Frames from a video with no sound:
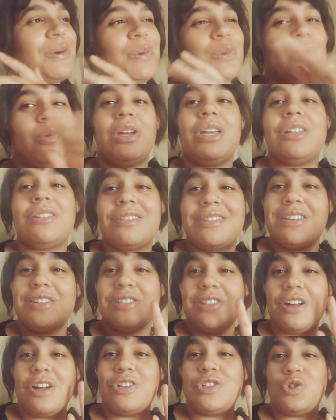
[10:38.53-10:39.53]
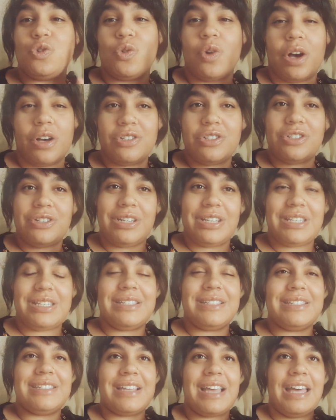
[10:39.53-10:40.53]
read such
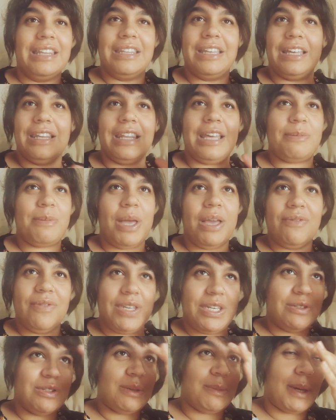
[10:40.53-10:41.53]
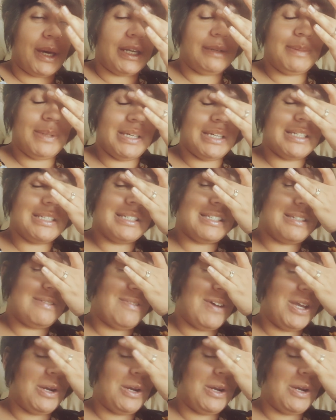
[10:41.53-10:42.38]
atrocities and then, like, make videos about it, because if